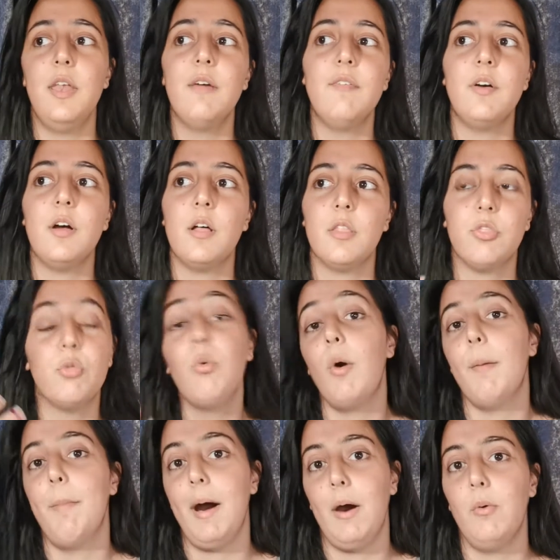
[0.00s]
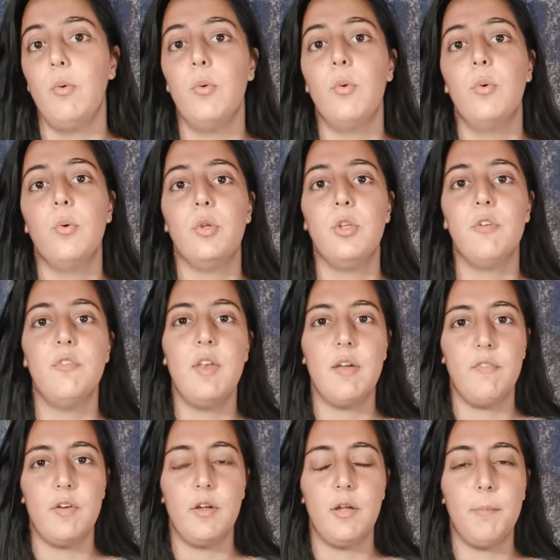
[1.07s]
never thought about or you've
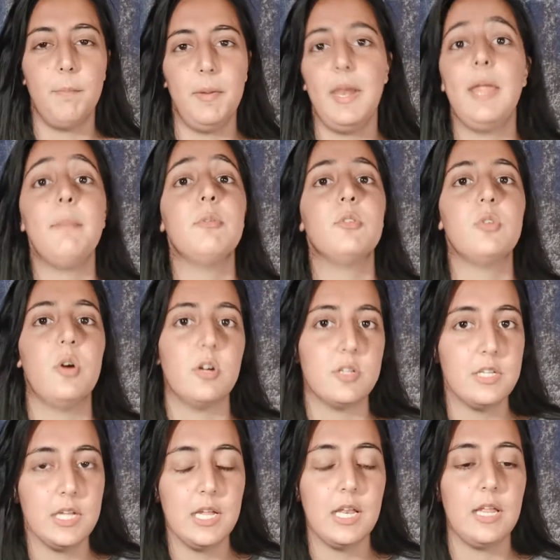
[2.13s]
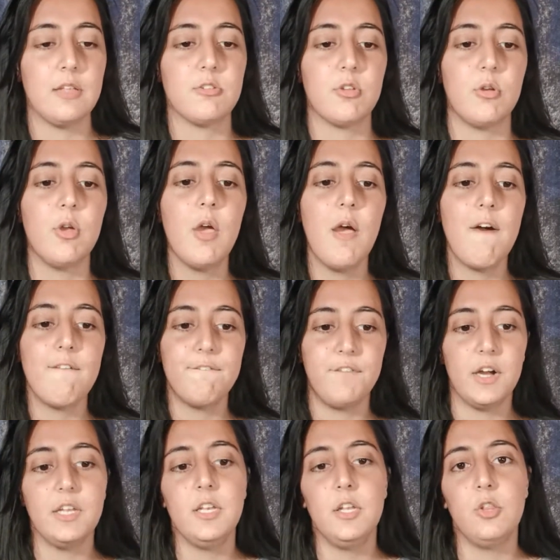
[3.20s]
never been able to articulate. So
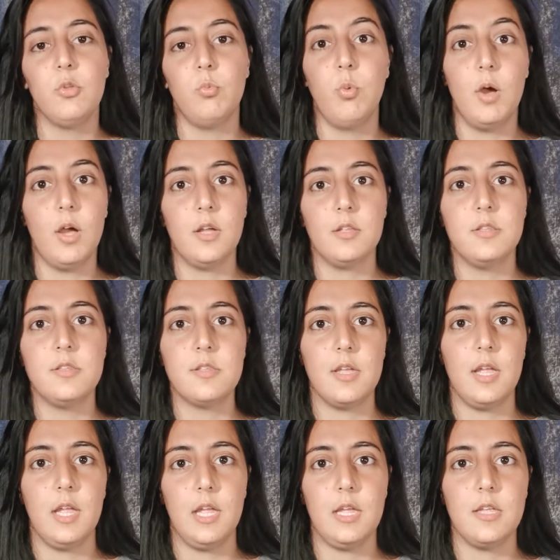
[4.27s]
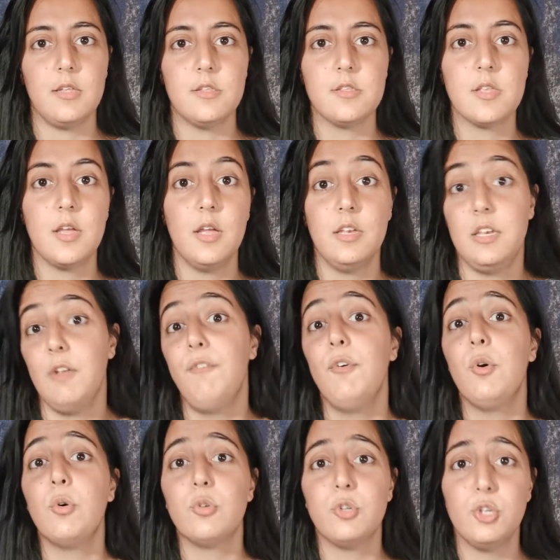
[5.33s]
finding the words is
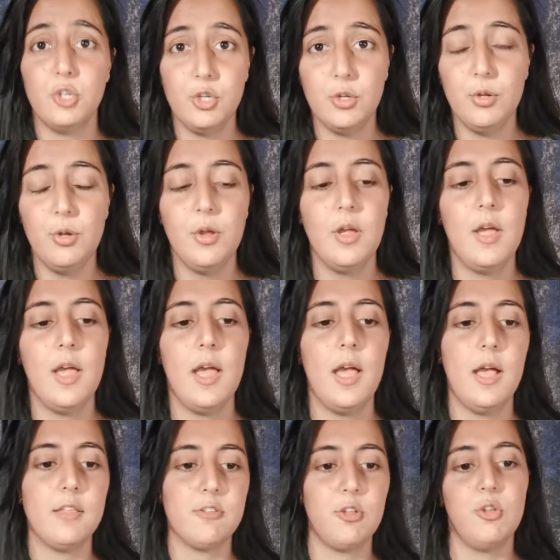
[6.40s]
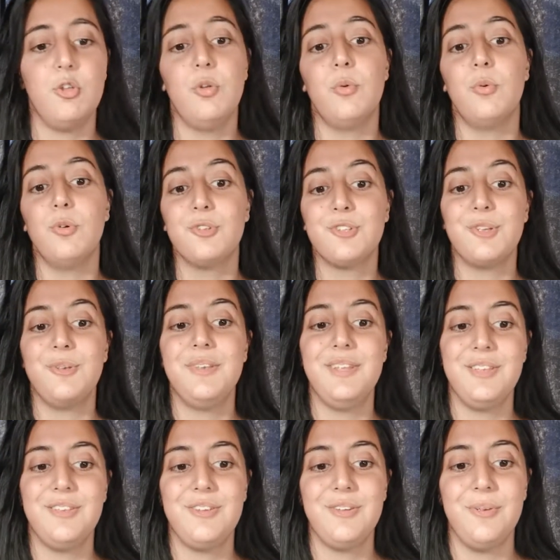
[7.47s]
difficult to do. So you also
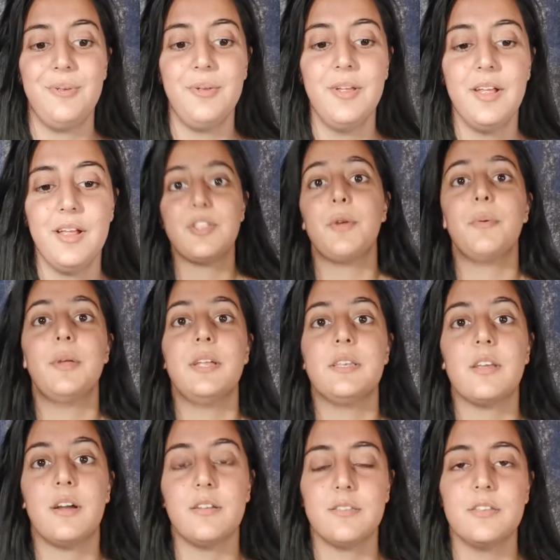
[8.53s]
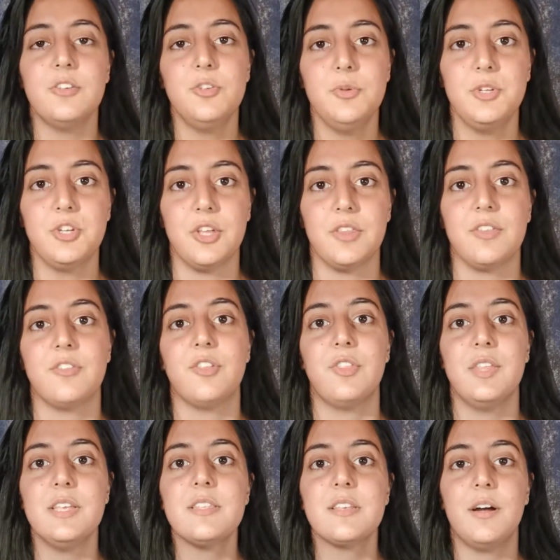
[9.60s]
need to, so it ties into each other. So
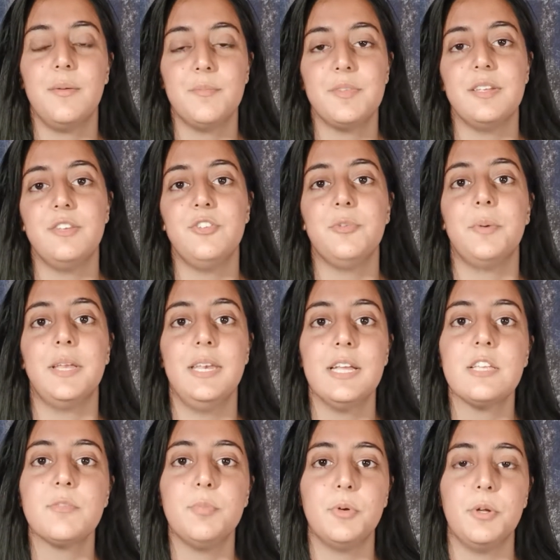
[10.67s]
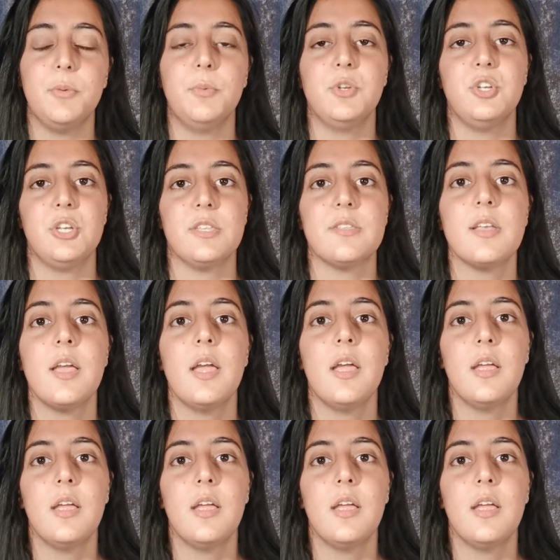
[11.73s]
this comes into my next point, which is